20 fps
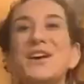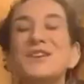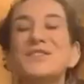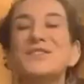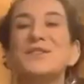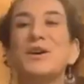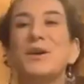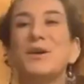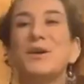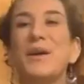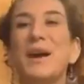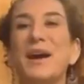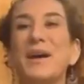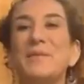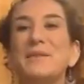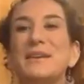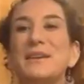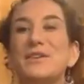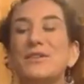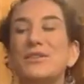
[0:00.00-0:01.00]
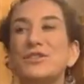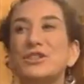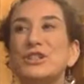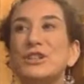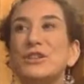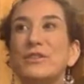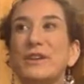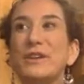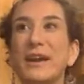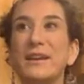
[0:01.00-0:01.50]
So um, he,
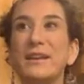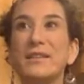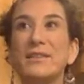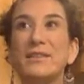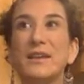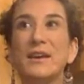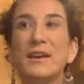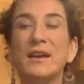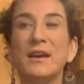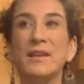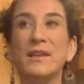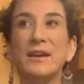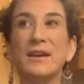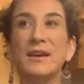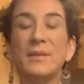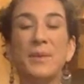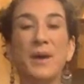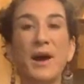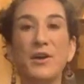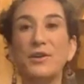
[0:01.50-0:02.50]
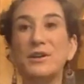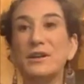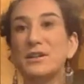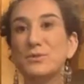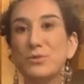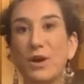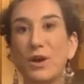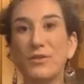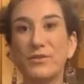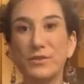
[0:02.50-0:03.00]
she created the, the
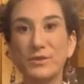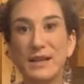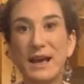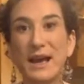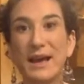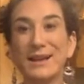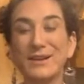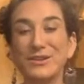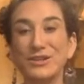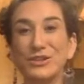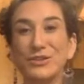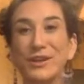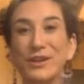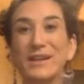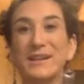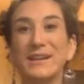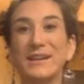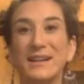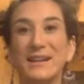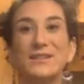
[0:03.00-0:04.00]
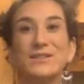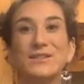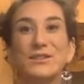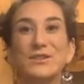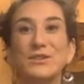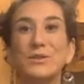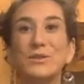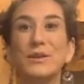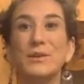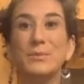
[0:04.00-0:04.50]
Hippocrates raw food diet, and she created an
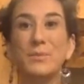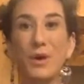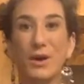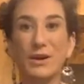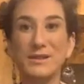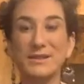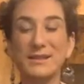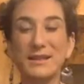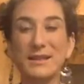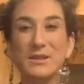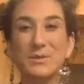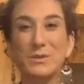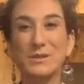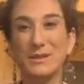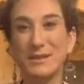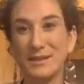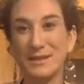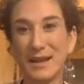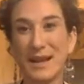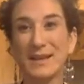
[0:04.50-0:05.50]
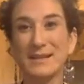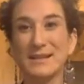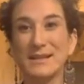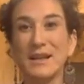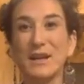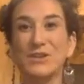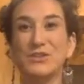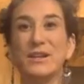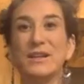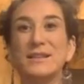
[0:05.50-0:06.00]
institute in Boston. This was in the nineteen
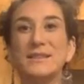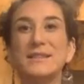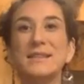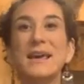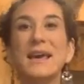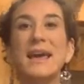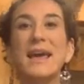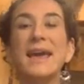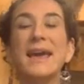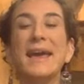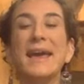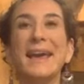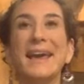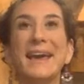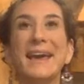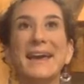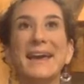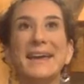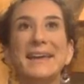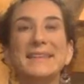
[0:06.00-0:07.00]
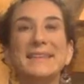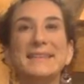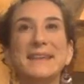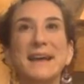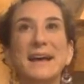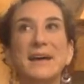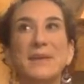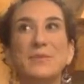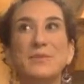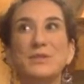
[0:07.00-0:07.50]
hundreds. And
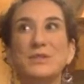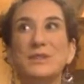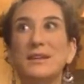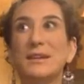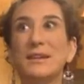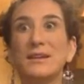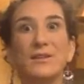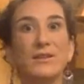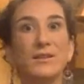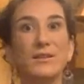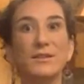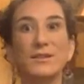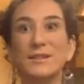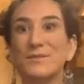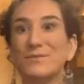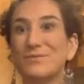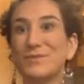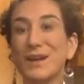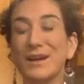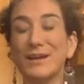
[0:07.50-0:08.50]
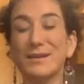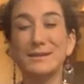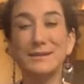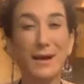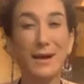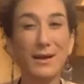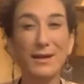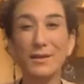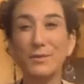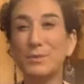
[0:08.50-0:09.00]
um, she healed a
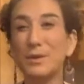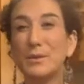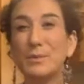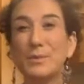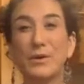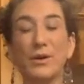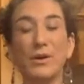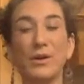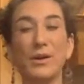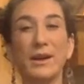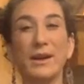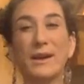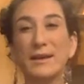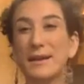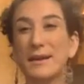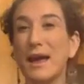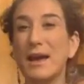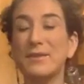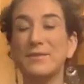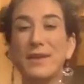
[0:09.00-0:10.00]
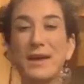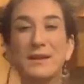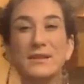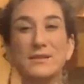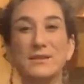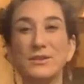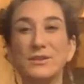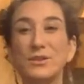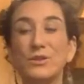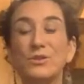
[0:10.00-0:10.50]
ton of people in and out of that
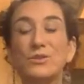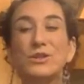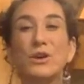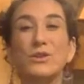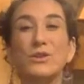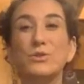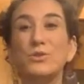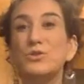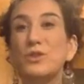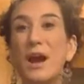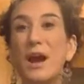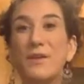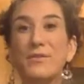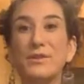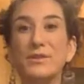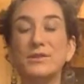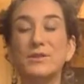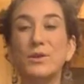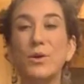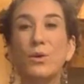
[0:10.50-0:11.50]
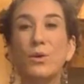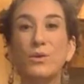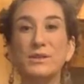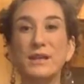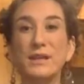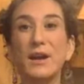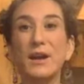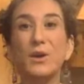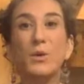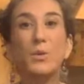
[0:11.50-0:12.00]
institute. She also traveled to the whole
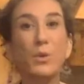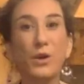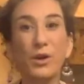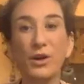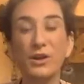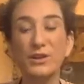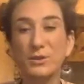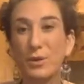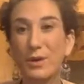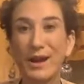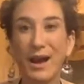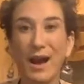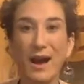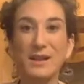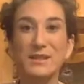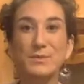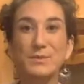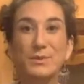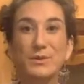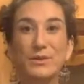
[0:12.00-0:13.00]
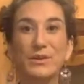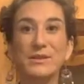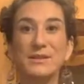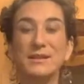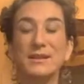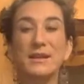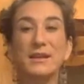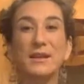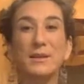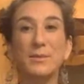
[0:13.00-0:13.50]
entire world, going to hospitals
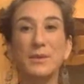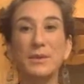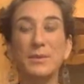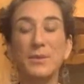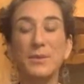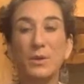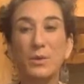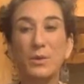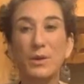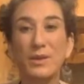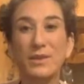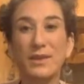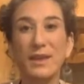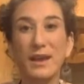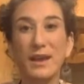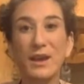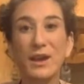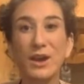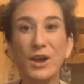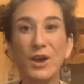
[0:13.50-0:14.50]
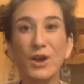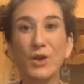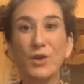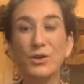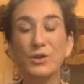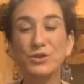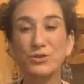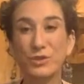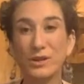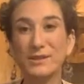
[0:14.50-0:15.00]
and healing people with a
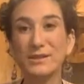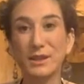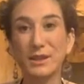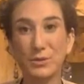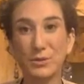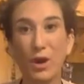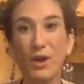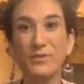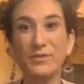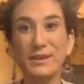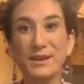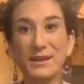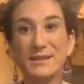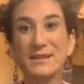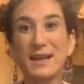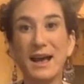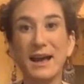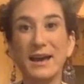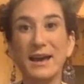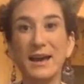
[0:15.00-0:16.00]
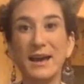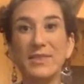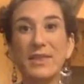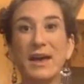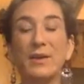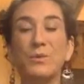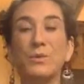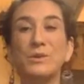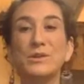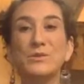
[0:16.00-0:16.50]
strictly raw vegan diet
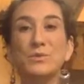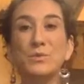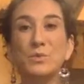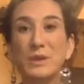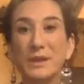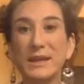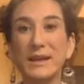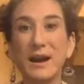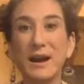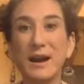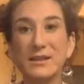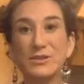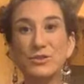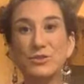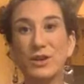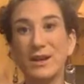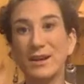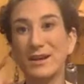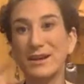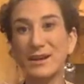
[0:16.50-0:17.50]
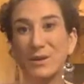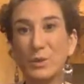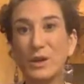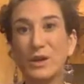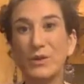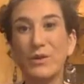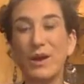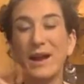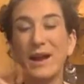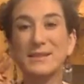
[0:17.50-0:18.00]
that was really concentrated in
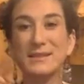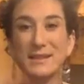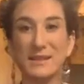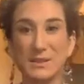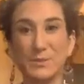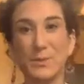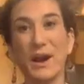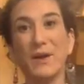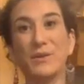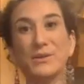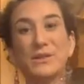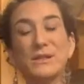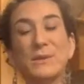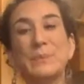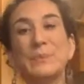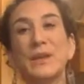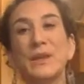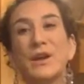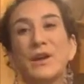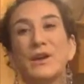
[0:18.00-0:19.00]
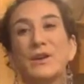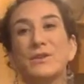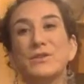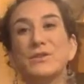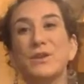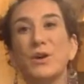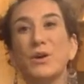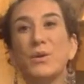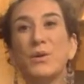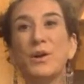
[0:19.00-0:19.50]
wheatgrass and sprouts.
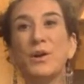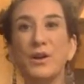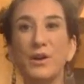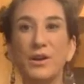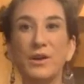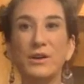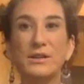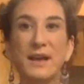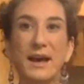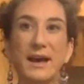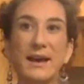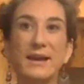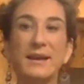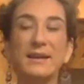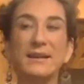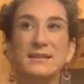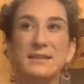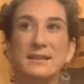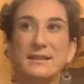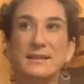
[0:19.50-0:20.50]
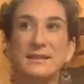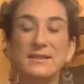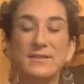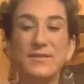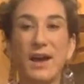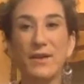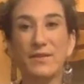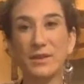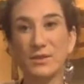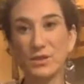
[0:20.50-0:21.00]
So her diet consists of
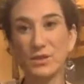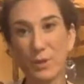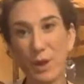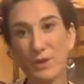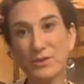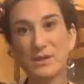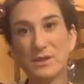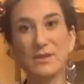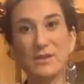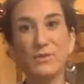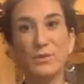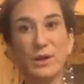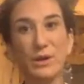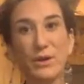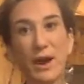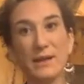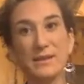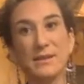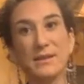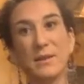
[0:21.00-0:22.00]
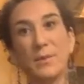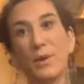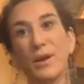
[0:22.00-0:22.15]
having two ounces of wheatgrass in the